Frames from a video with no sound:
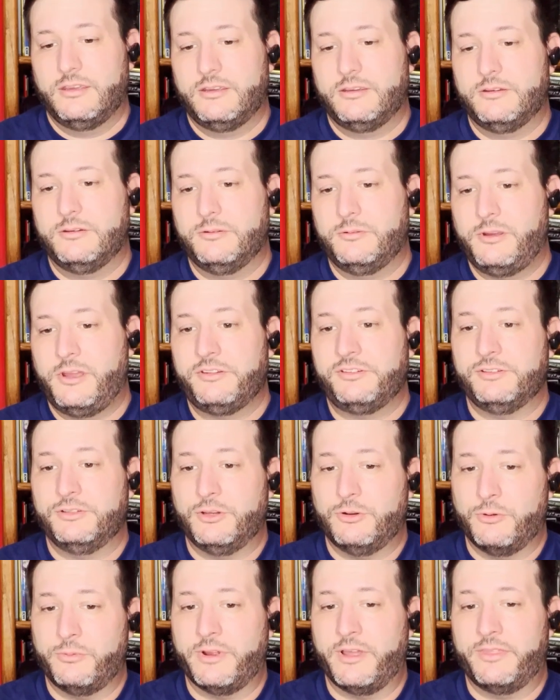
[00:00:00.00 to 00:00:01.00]
We also know
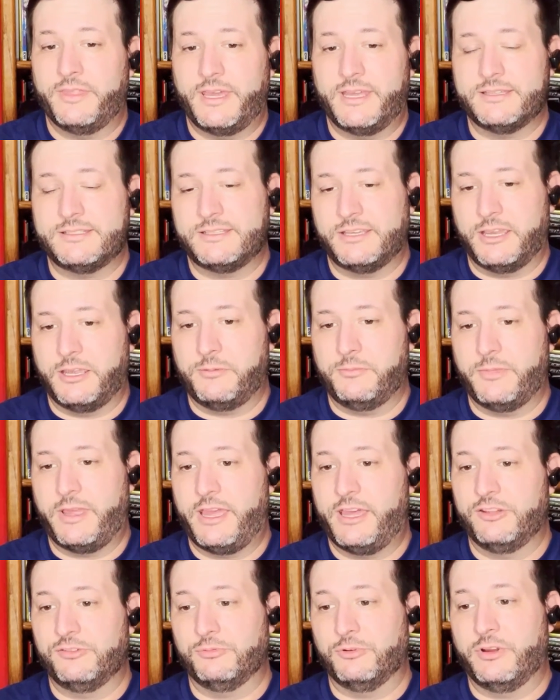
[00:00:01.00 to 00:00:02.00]
around that time,
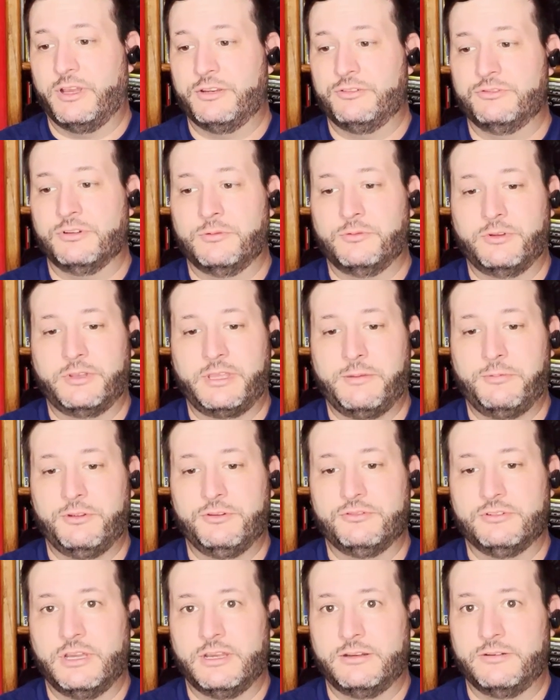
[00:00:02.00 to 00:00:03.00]
Hasbro had trouble keeping
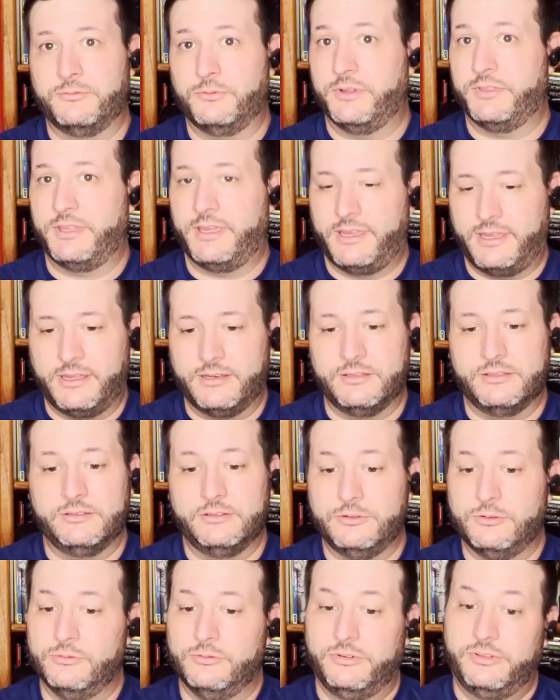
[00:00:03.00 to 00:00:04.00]
track of what they had too,
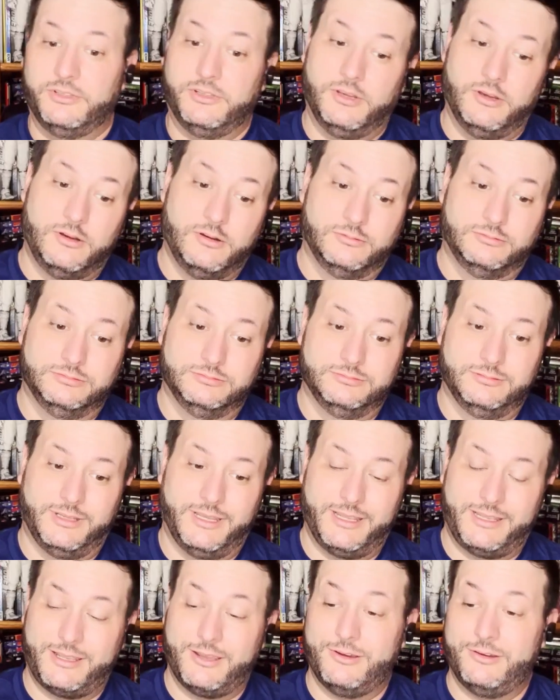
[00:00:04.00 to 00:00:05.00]
so
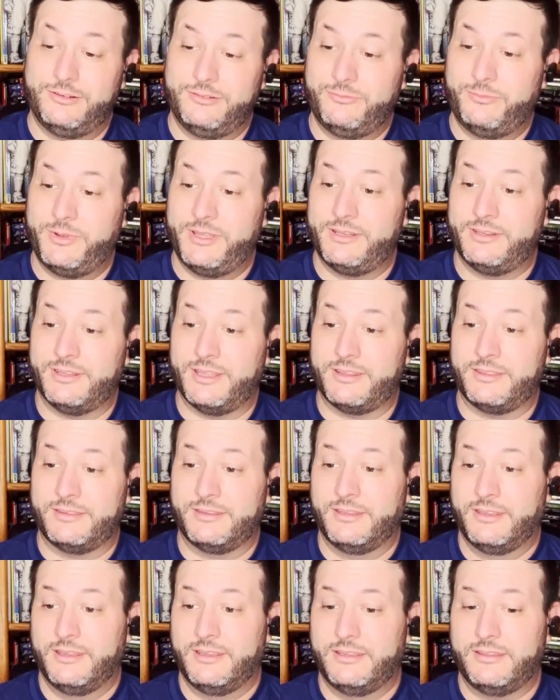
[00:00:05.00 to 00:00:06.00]
it could have been that
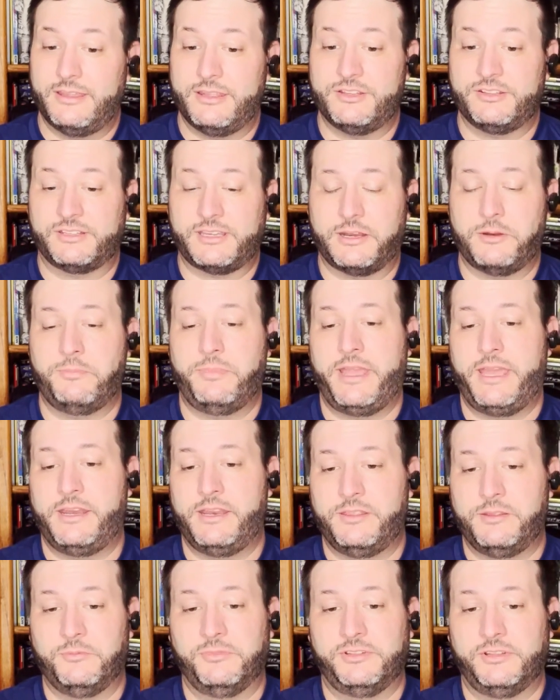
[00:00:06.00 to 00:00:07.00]
they just kind of painted
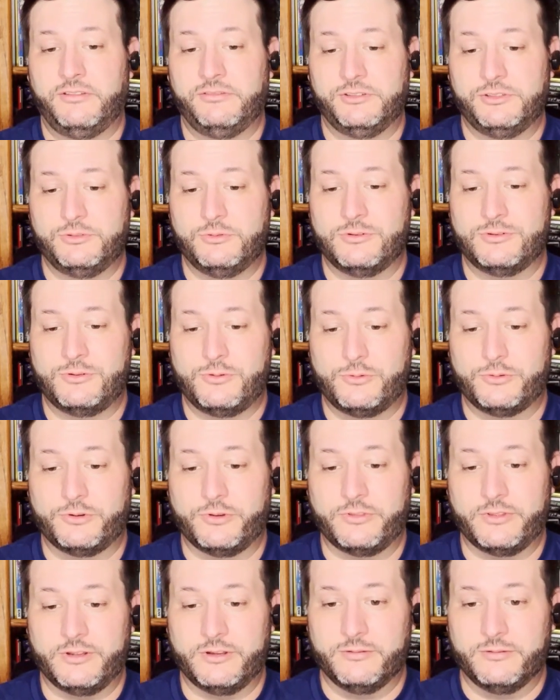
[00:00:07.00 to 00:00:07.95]
themselves into a corner there.